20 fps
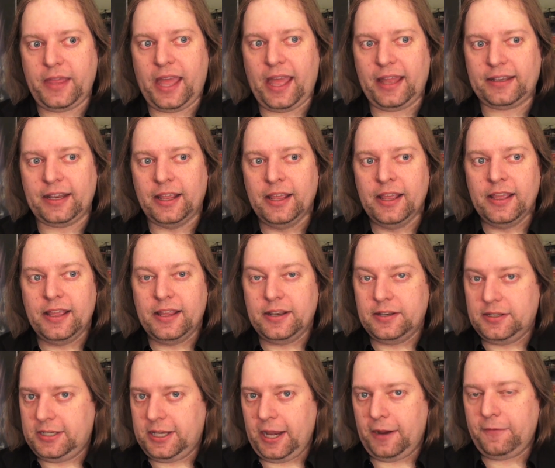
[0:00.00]
That
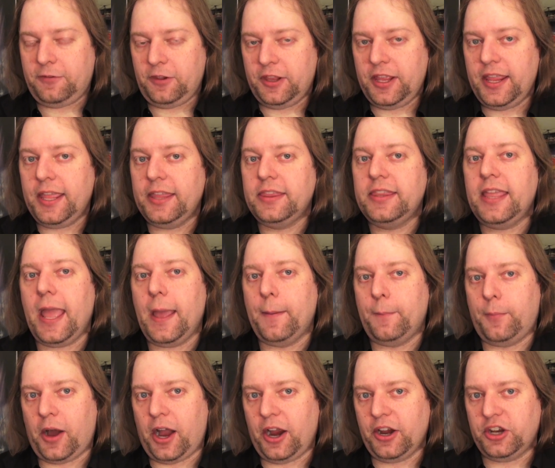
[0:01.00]
definitely in The
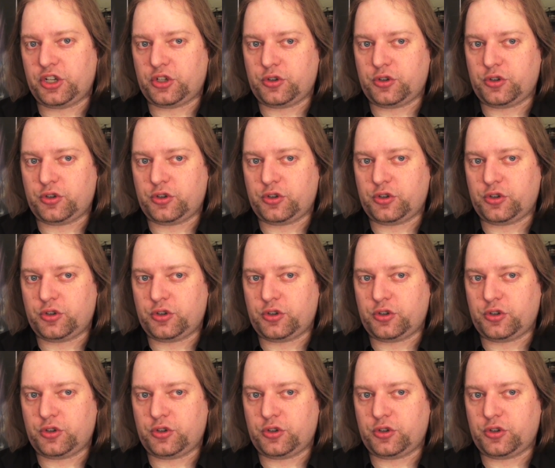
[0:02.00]
Empire